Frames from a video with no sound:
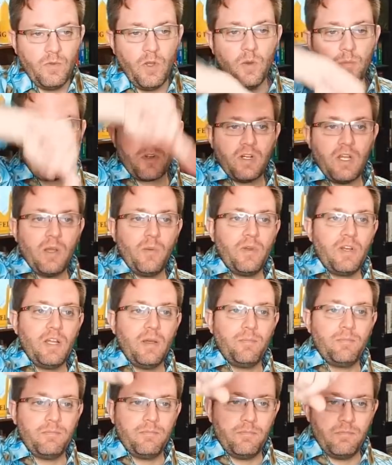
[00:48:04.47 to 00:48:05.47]
Omicron went
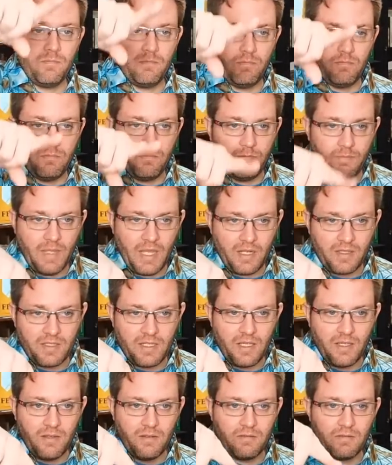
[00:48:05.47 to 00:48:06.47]
up back
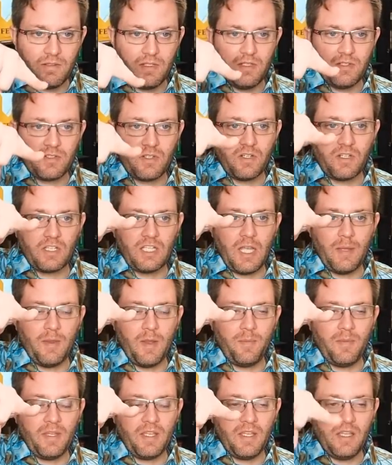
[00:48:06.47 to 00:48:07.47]
down, and it's starting to climb
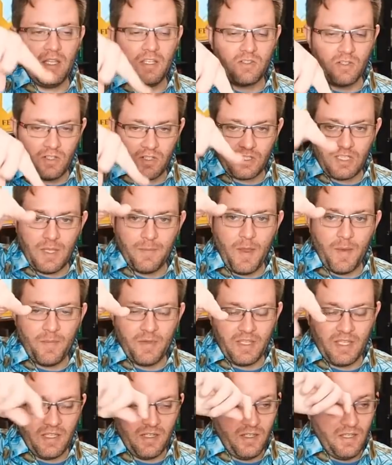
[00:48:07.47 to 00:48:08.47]
up again. It's starting to climb up
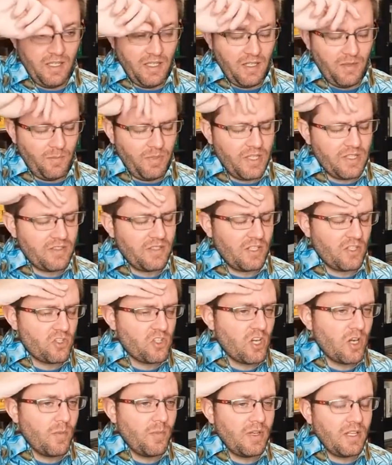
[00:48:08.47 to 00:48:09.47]
again. And in places like
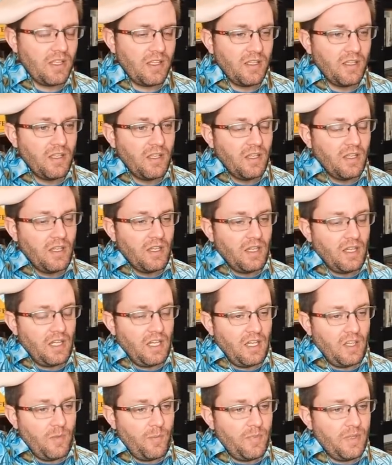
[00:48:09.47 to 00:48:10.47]
Germany,
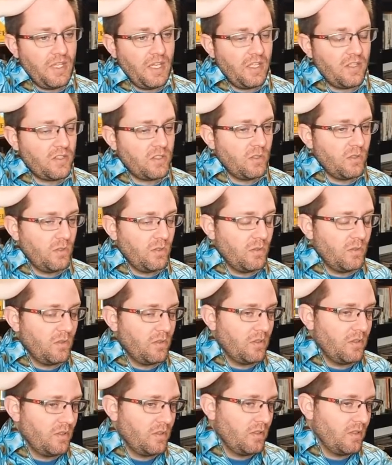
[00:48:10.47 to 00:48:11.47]
uh, the BA2
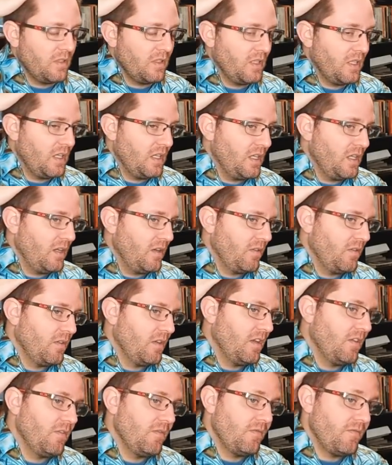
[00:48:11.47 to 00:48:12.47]
uh,
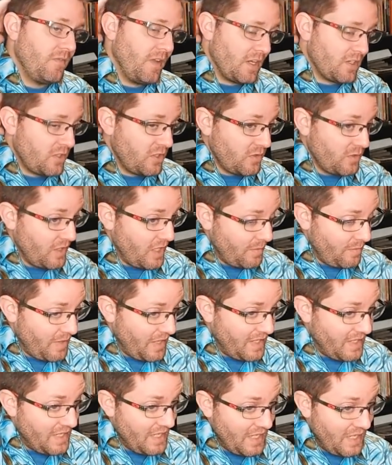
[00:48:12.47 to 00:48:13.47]
infection rate
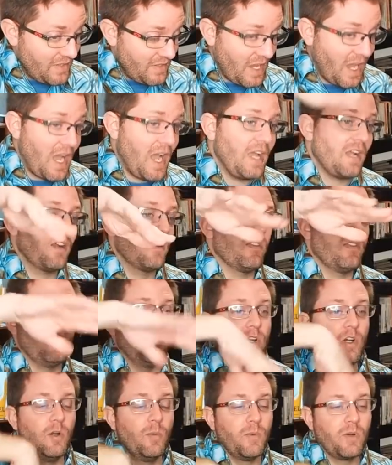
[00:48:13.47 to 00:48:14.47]
by day is higher than
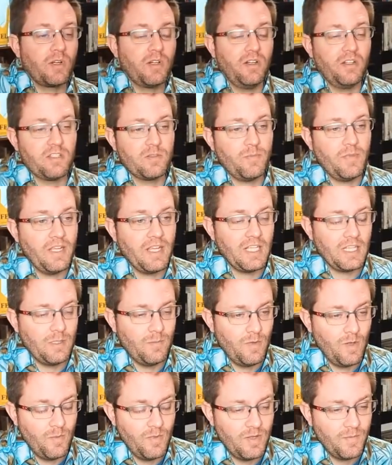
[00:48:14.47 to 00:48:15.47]
the Omicron spike at the
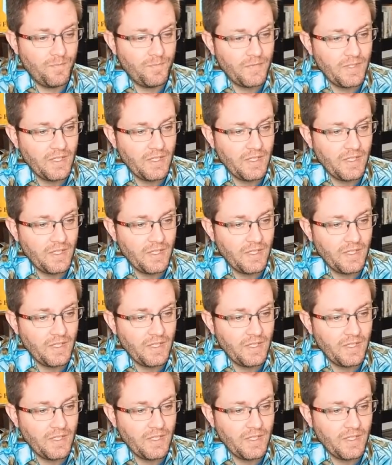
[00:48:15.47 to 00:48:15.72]
moment.